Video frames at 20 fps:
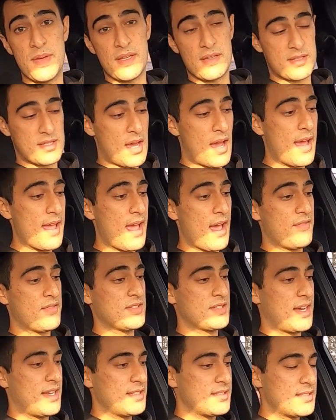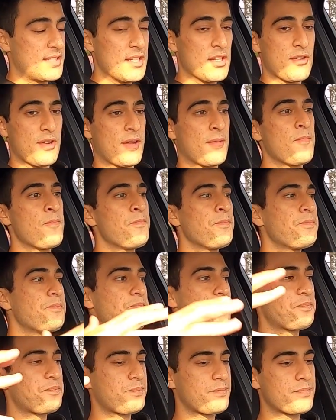being tight, having tight steering,
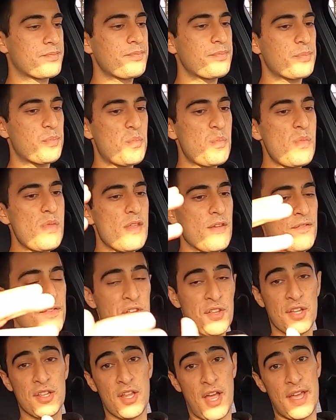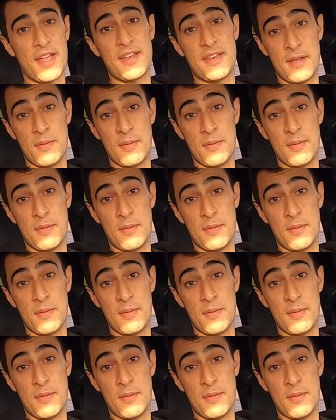feeling light and